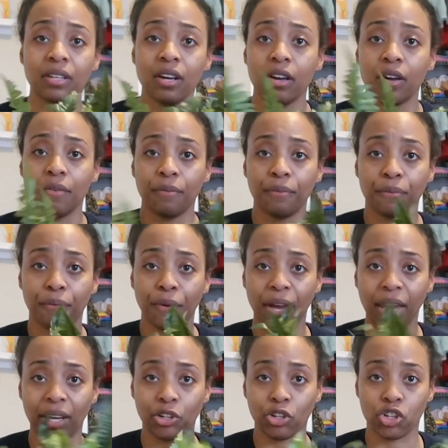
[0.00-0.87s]

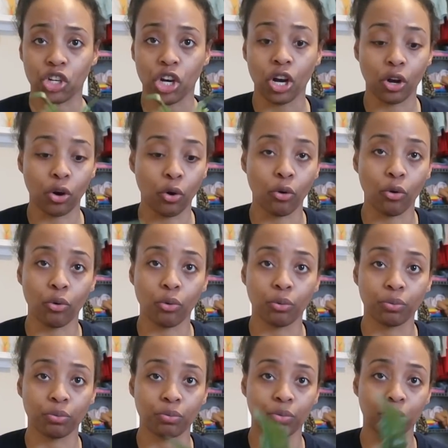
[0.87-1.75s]
fake
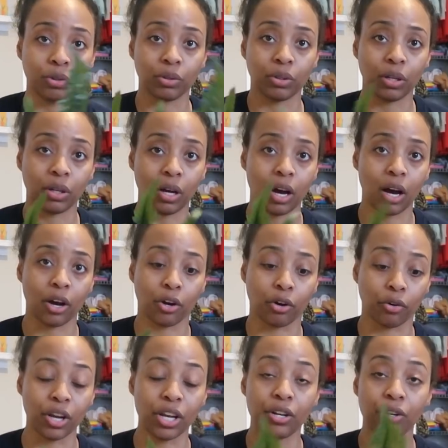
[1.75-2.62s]
jungle uh,
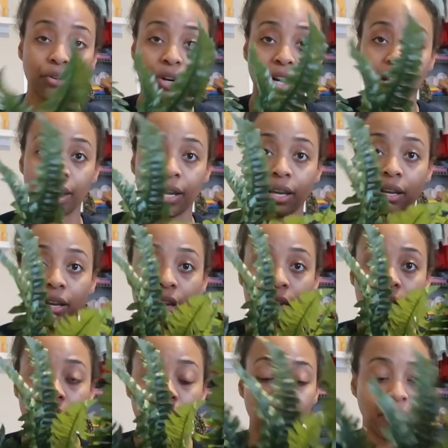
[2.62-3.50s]
greenery
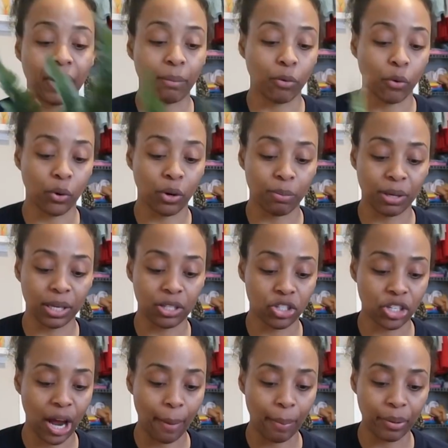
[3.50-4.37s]
that I'm going to be
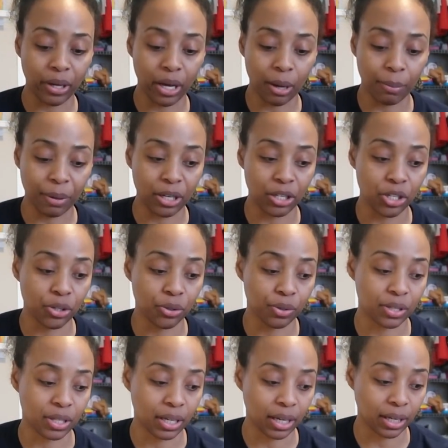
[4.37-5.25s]
chopping up and
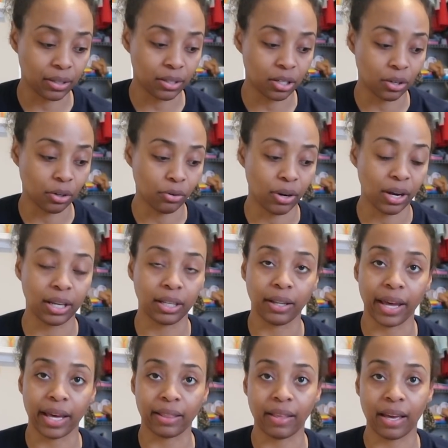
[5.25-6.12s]
using to create
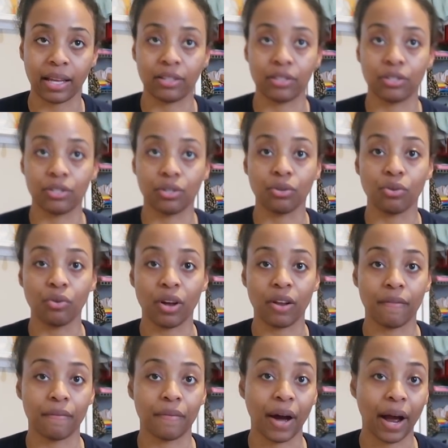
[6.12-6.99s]
like that zoo
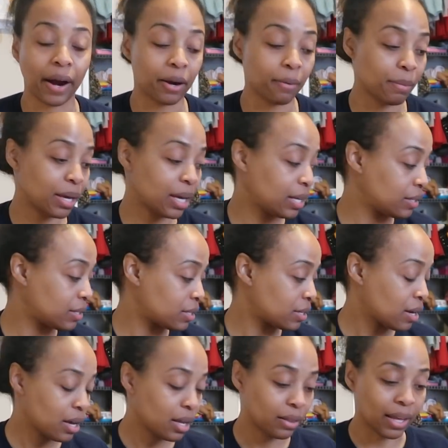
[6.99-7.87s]

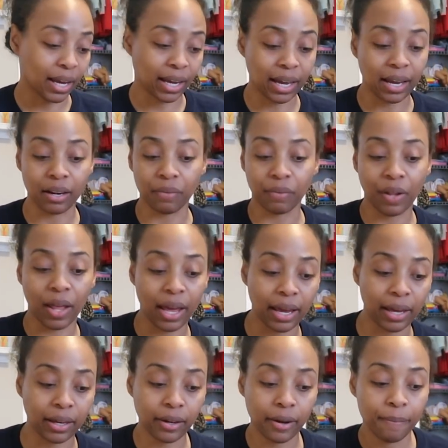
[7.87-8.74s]
environment, that kind of
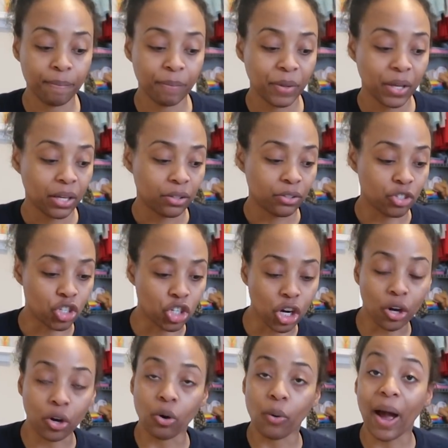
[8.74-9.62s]
like
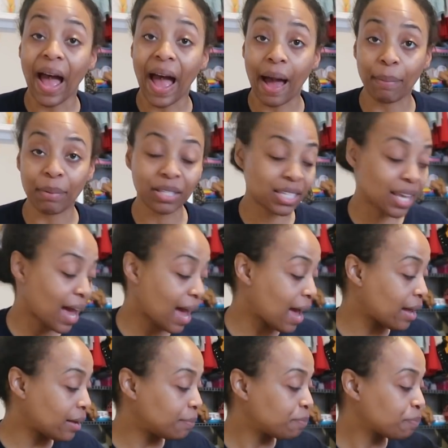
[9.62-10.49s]
jungle
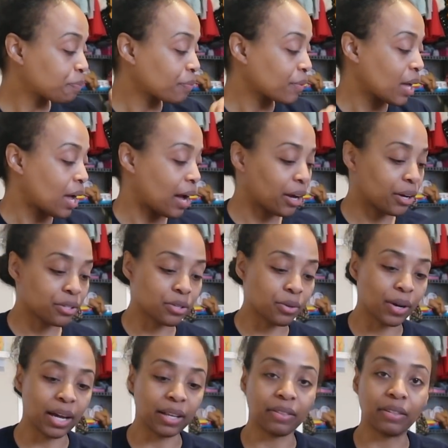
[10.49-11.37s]
habitat. I
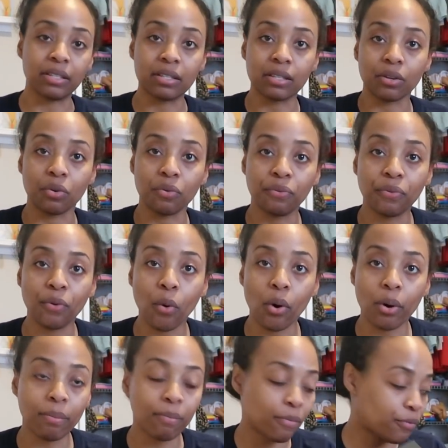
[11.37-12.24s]
also got this little
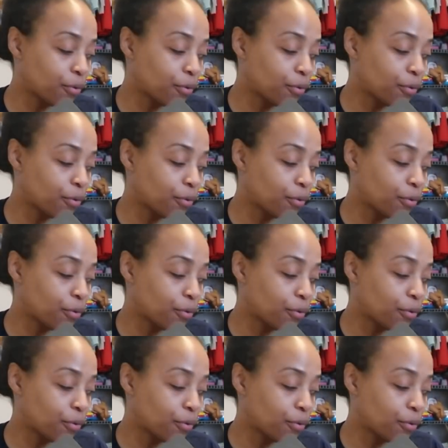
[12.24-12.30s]
foam,